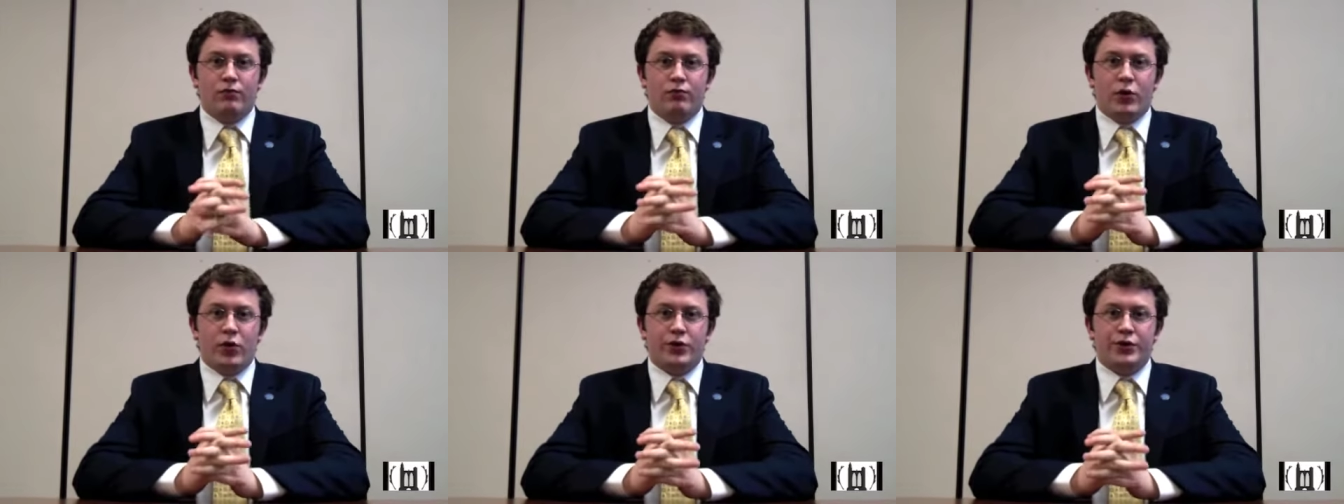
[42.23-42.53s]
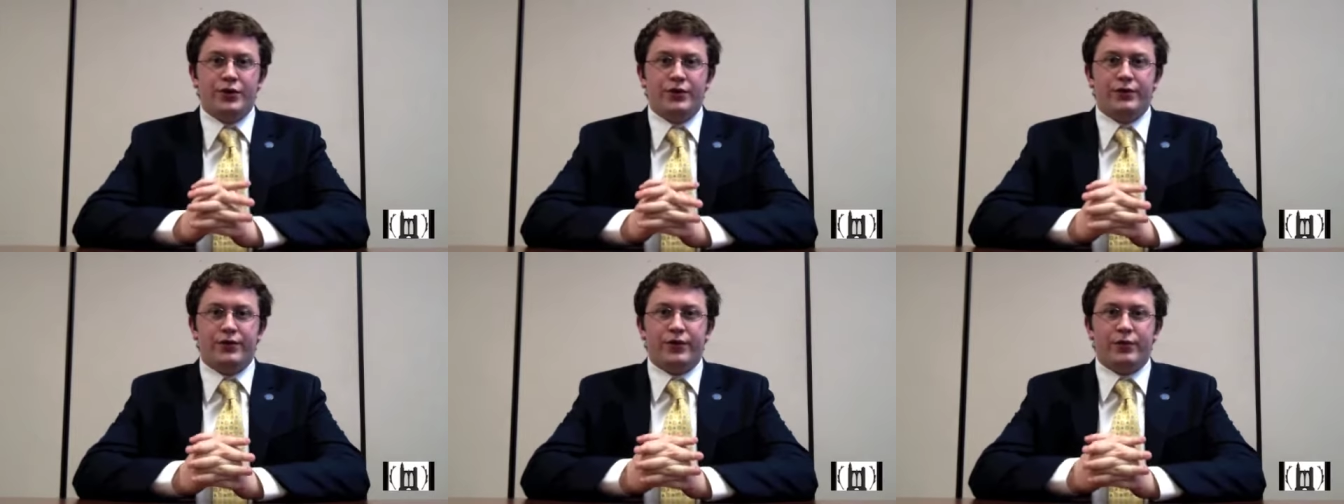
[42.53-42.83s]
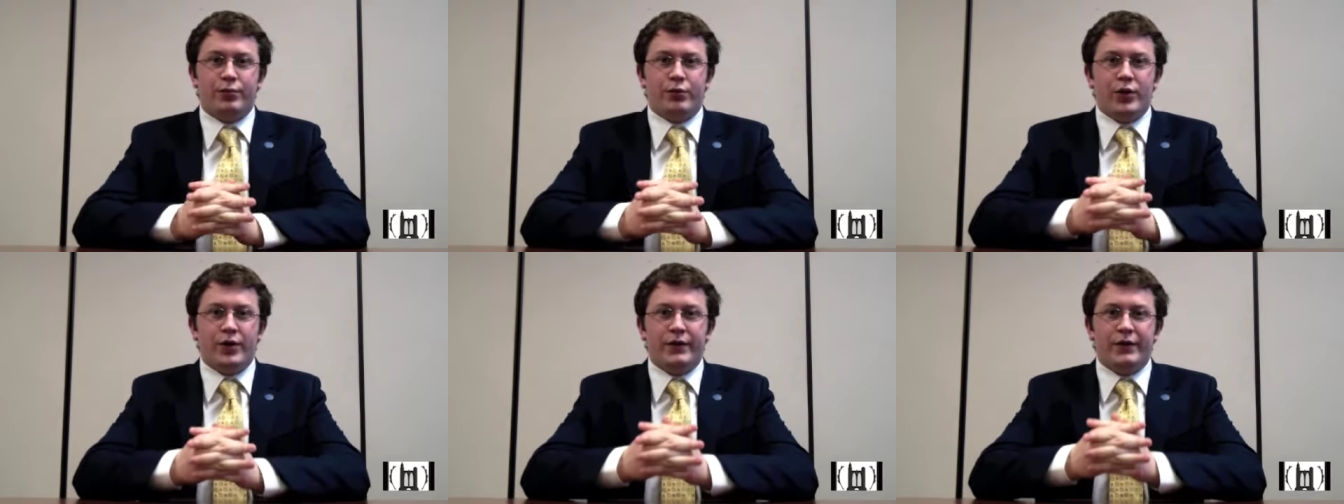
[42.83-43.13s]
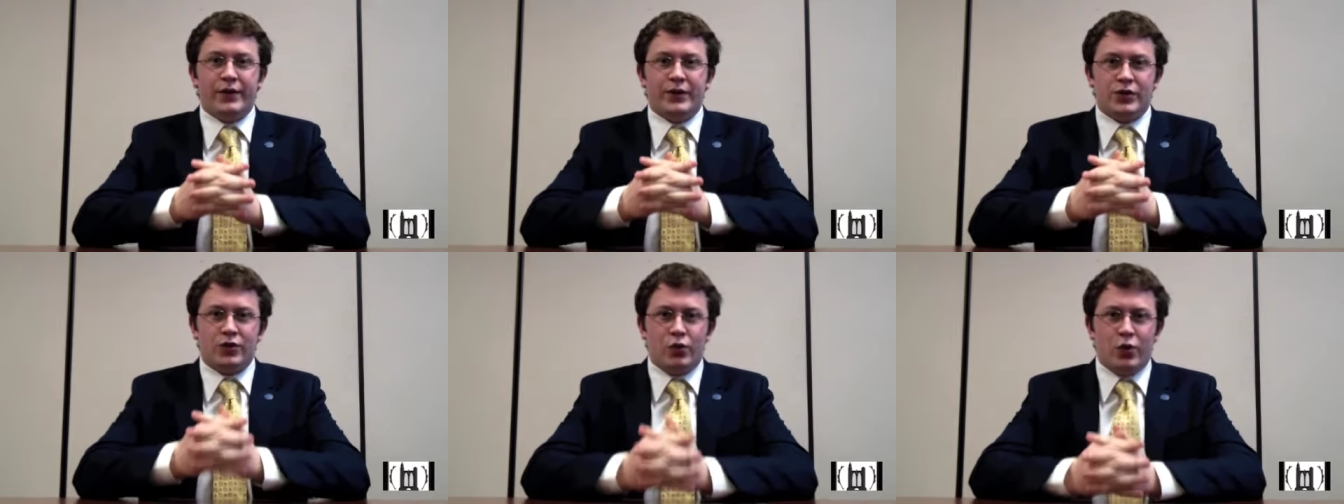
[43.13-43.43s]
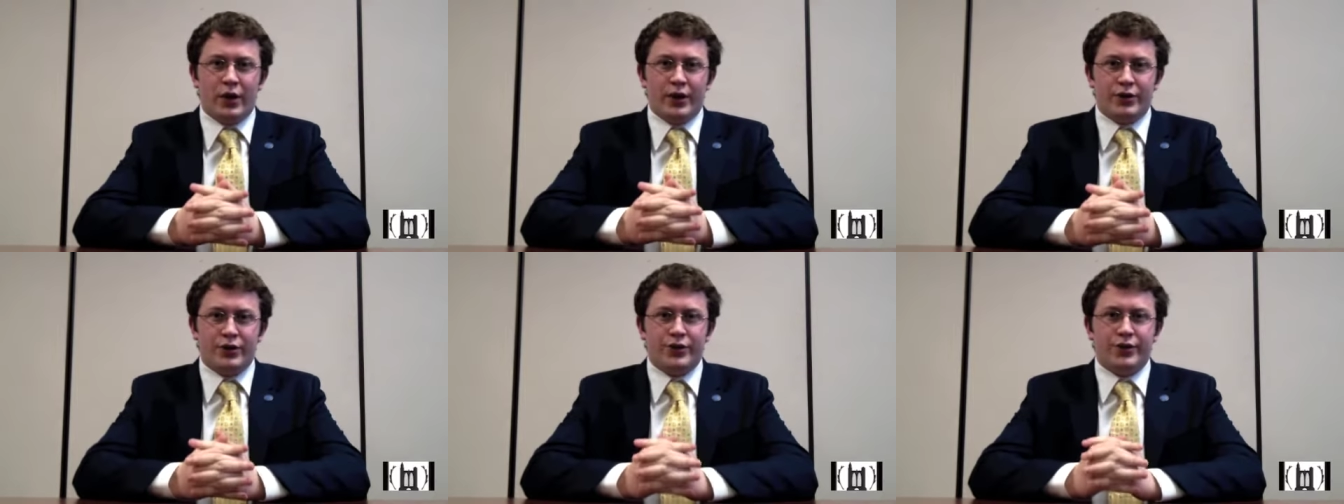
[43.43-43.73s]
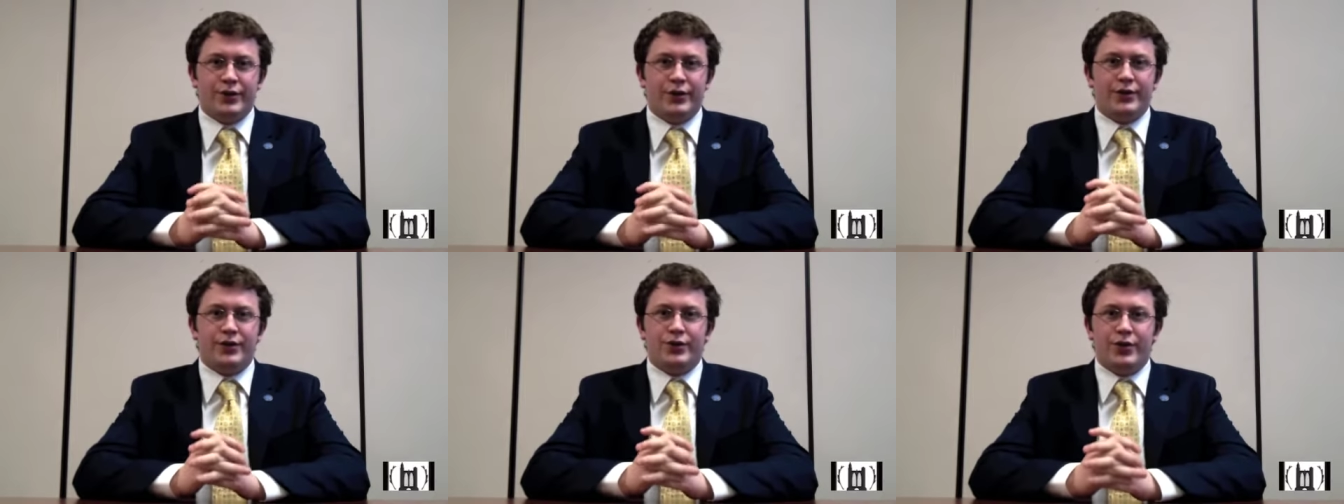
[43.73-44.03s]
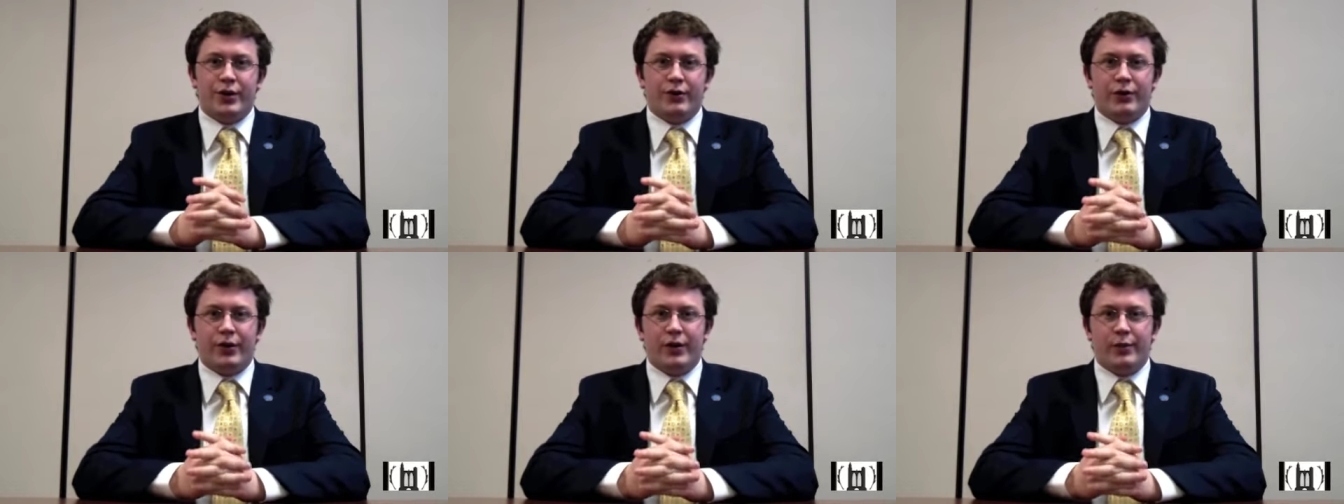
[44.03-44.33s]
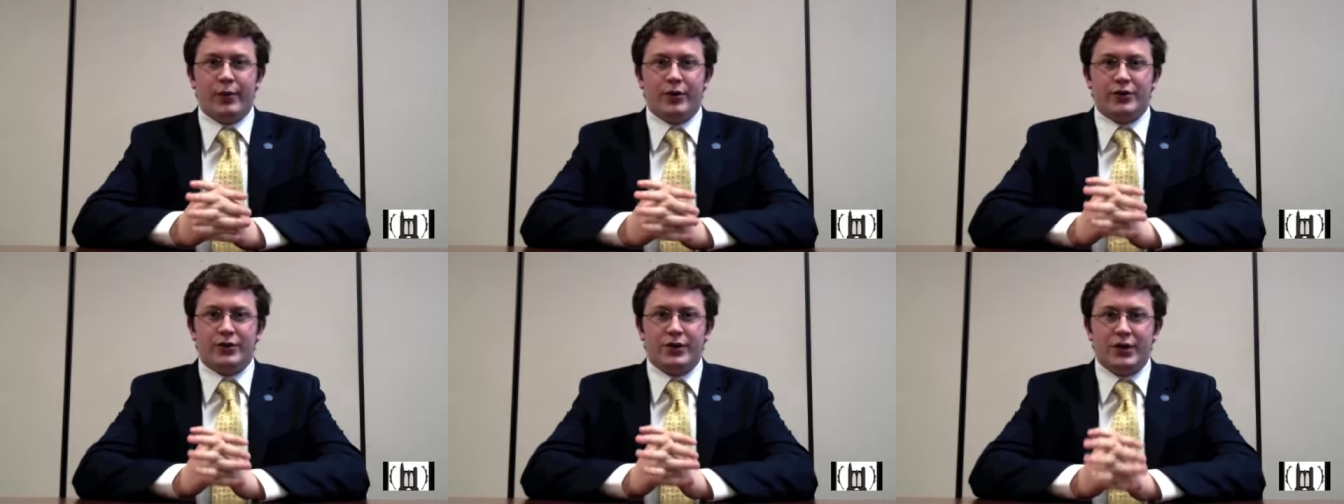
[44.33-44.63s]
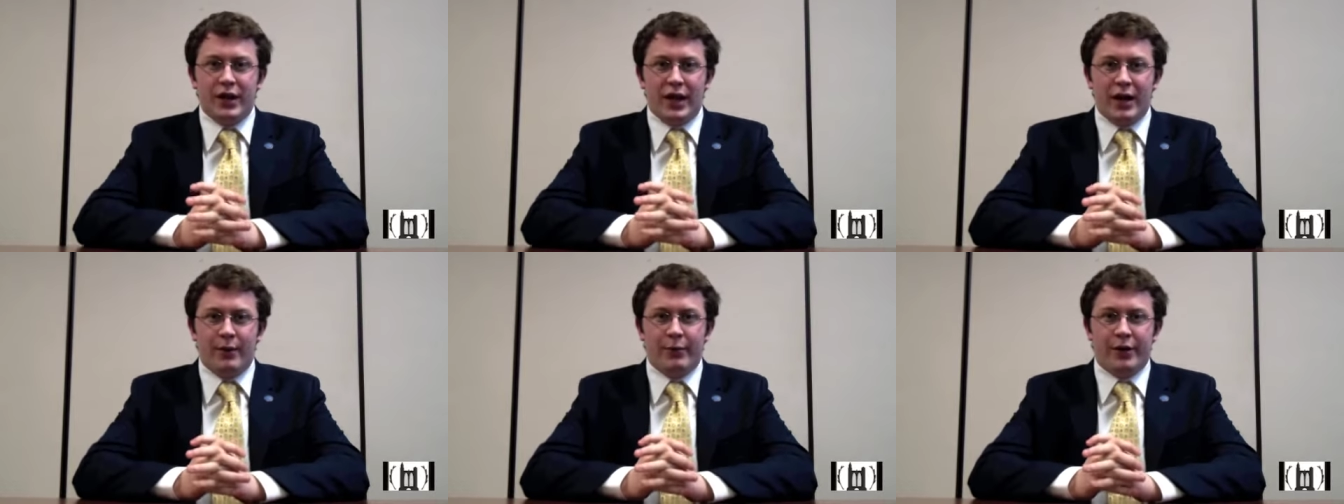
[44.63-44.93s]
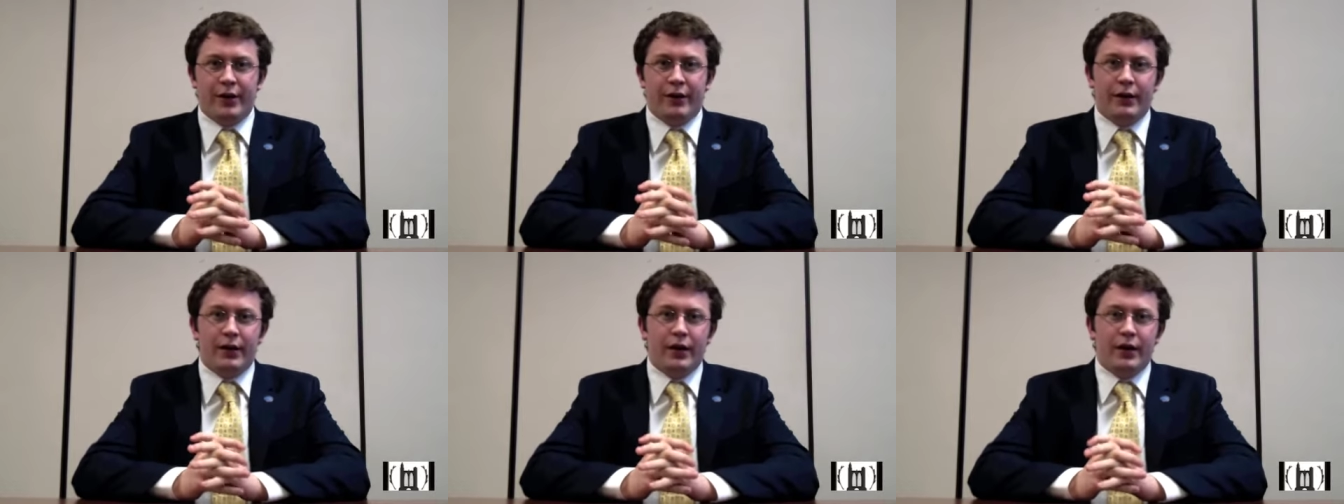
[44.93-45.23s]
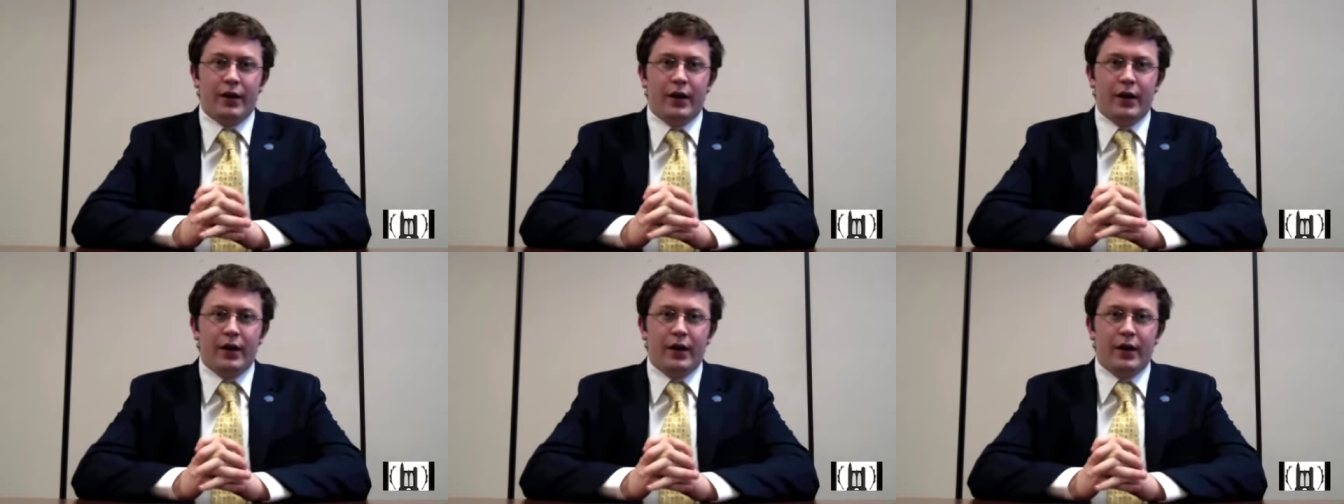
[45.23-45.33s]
motion for previous question is generally the most common,